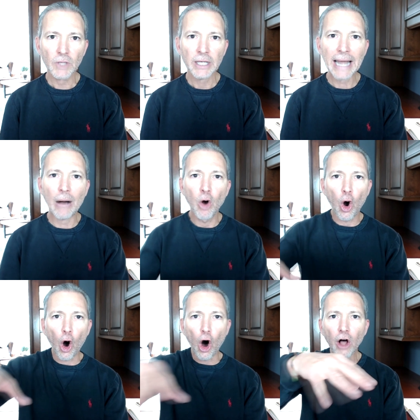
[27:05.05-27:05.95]
Now,
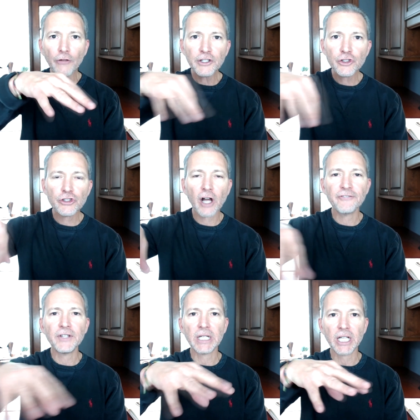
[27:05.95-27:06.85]
all this
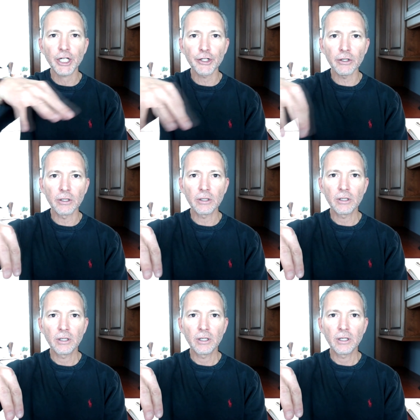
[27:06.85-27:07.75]
stuff in here
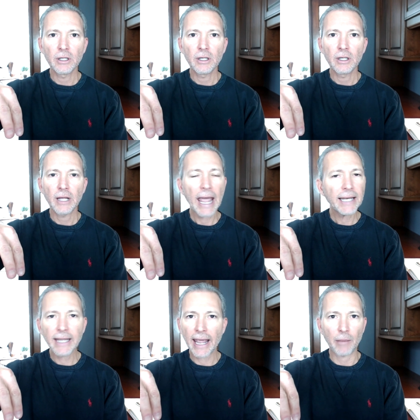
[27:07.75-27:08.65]
had
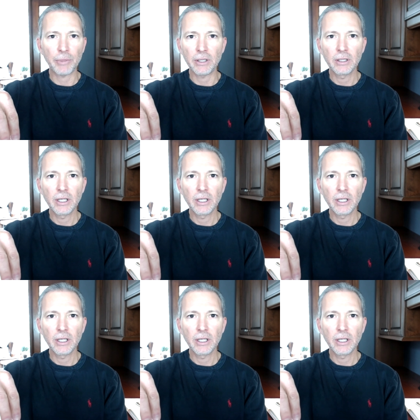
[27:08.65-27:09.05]
to happen.